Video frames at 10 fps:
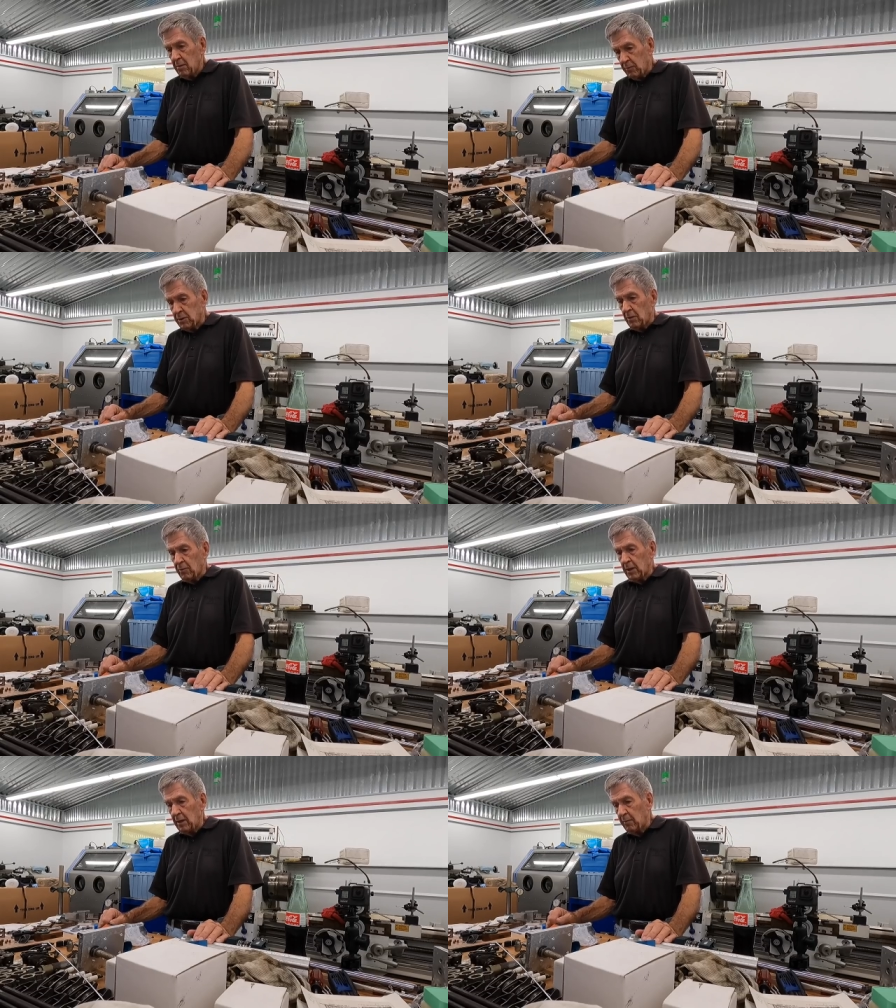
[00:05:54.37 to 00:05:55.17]
we said,
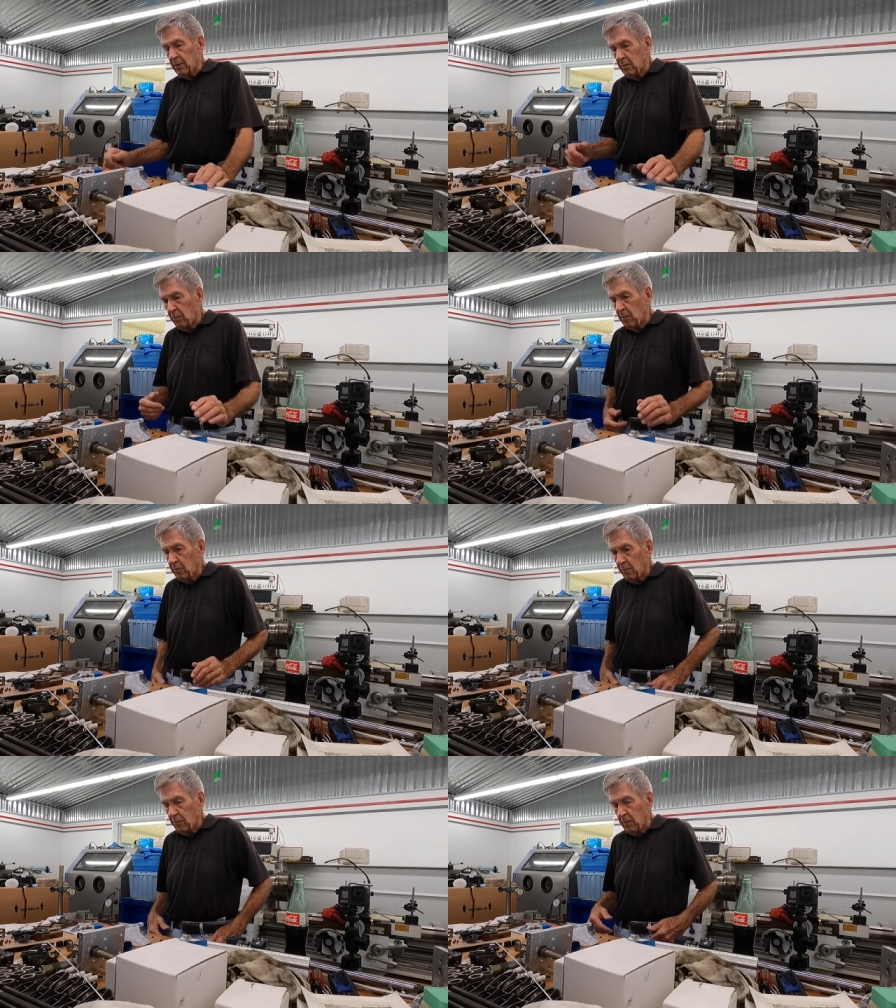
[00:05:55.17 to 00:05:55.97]
okay, but we,
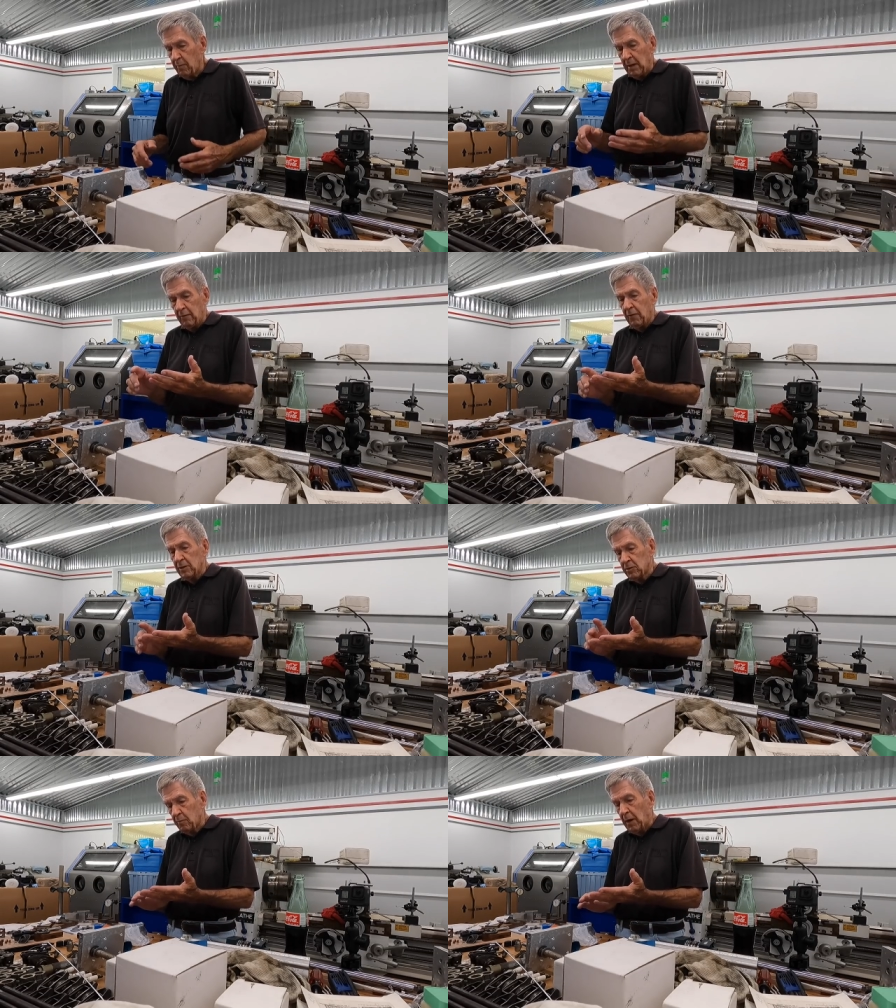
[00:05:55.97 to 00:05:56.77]
we
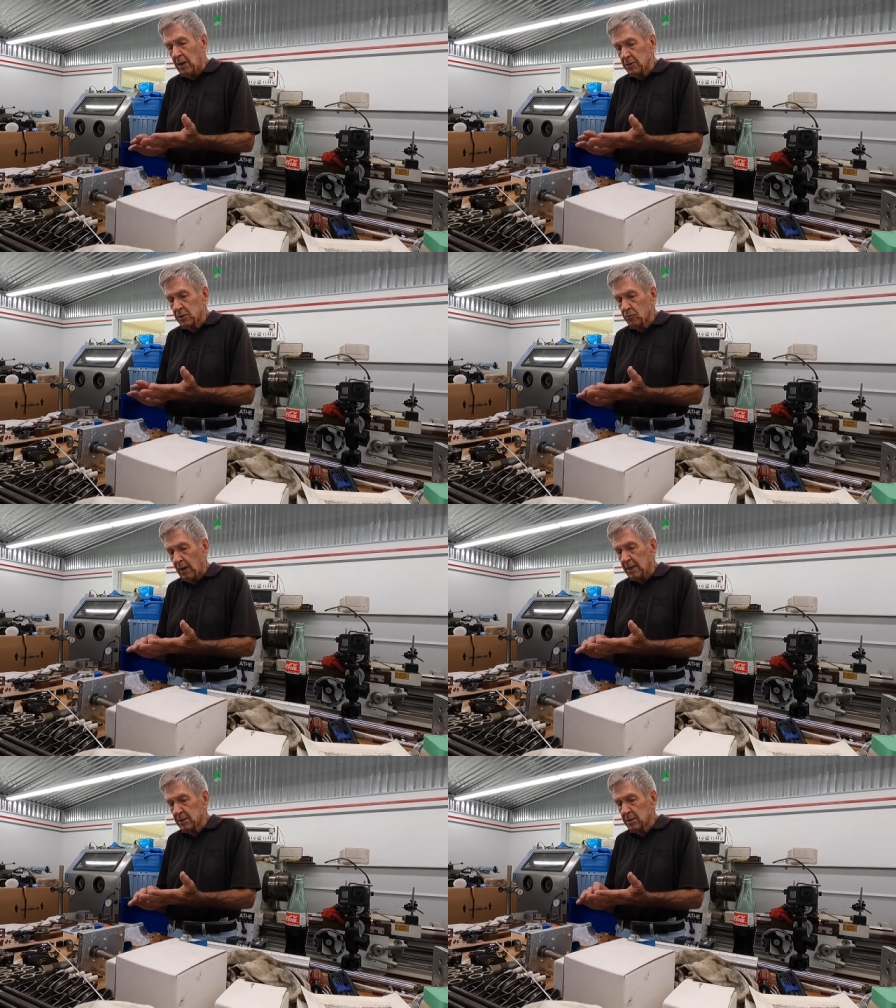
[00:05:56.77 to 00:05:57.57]
manufactured polishes,
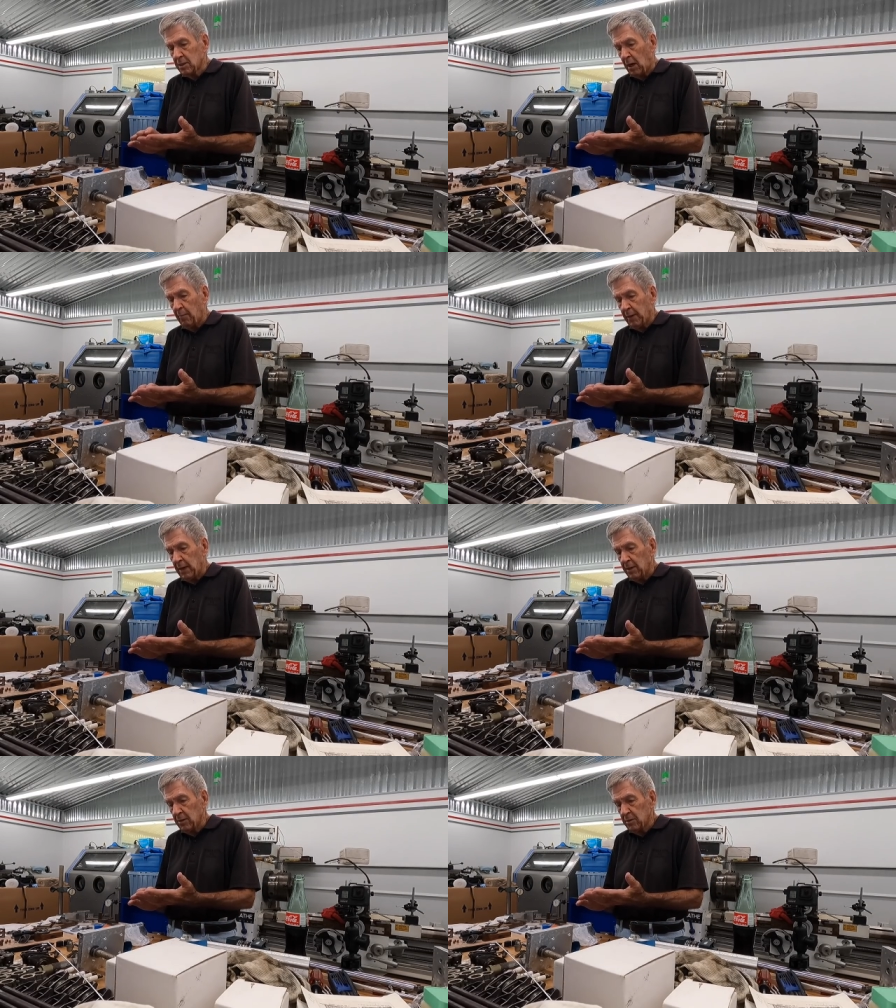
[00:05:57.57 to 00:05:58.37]
waxes,
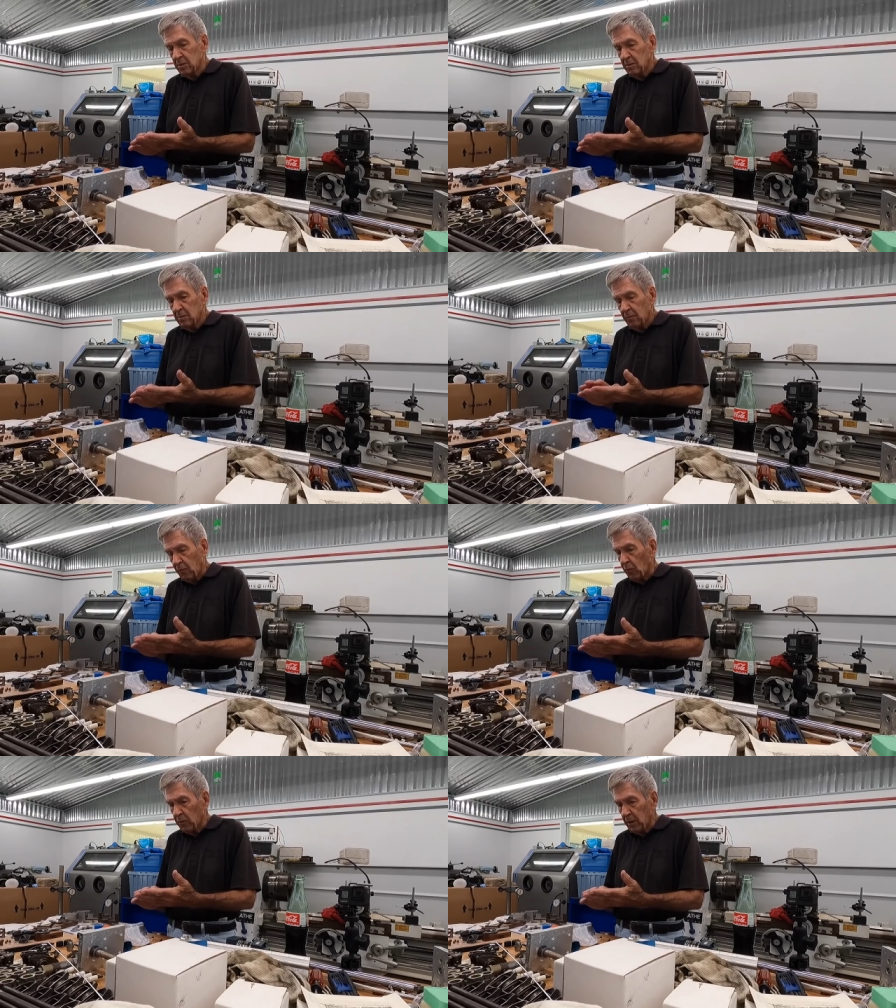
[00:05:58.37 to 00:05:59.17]
compounds,
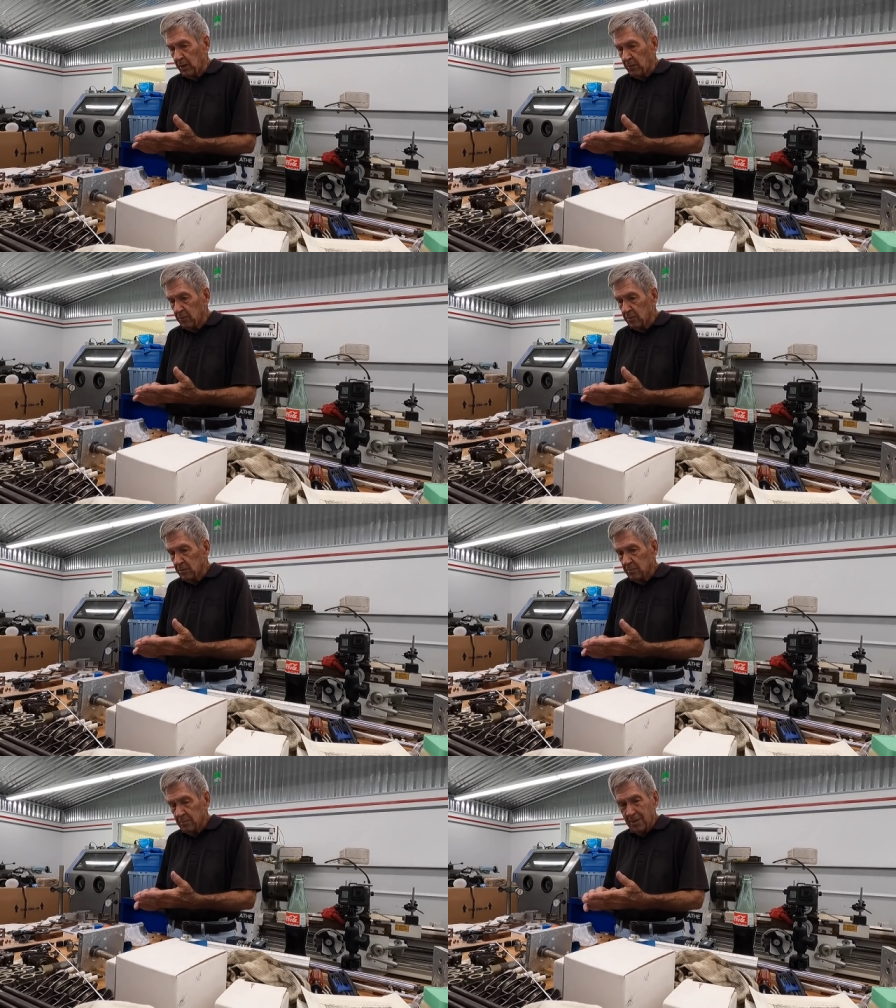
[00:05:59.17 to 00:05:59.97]
floor cleaners,
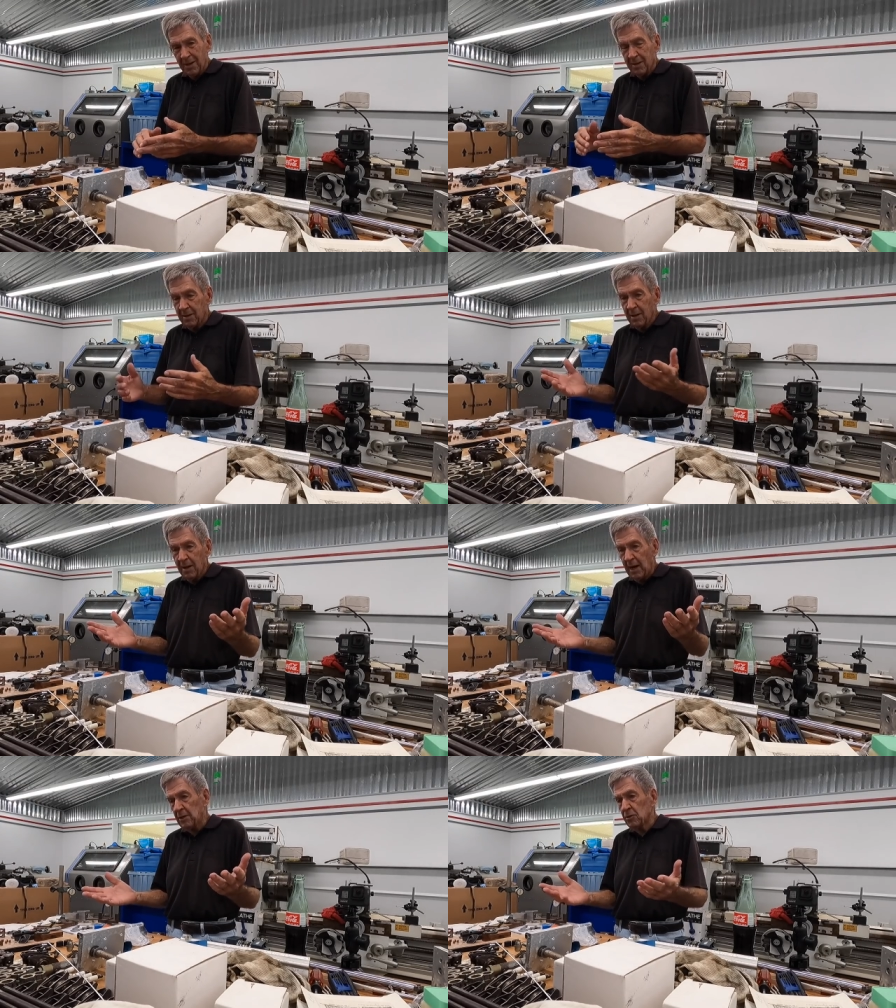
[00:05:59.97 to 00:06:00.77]
uh,
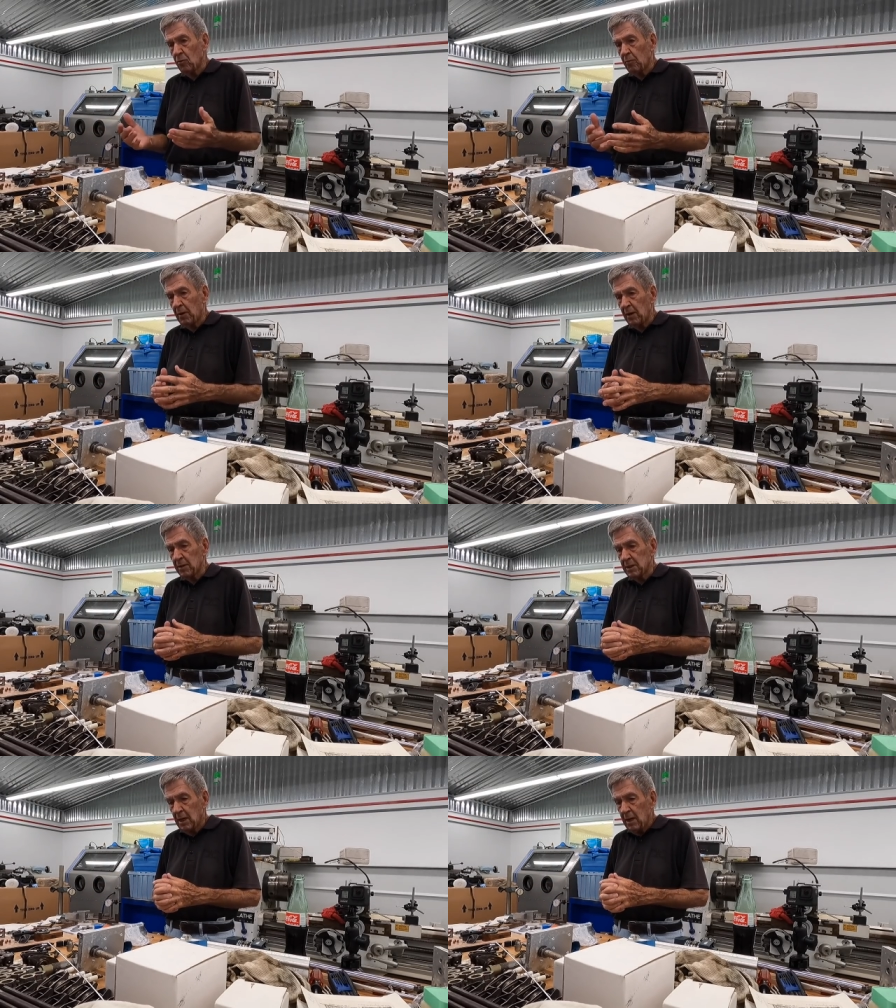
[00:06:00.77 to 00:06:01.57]
household
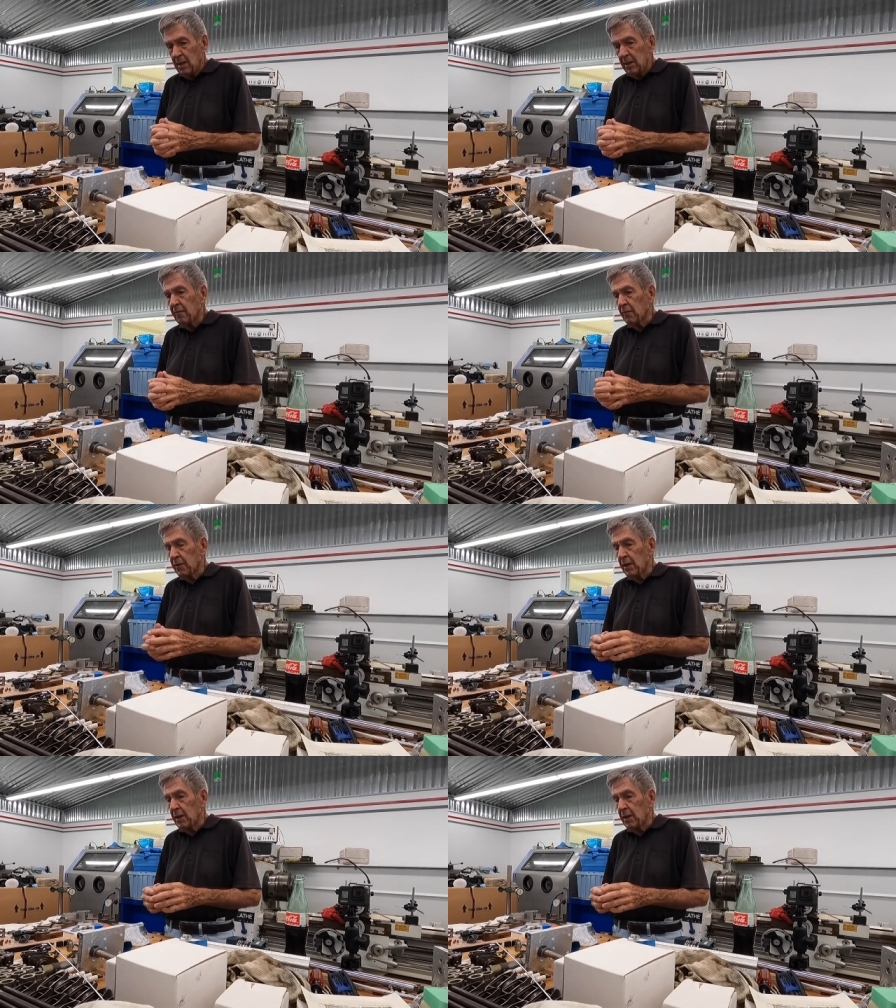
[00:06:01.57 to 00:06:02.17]
products, different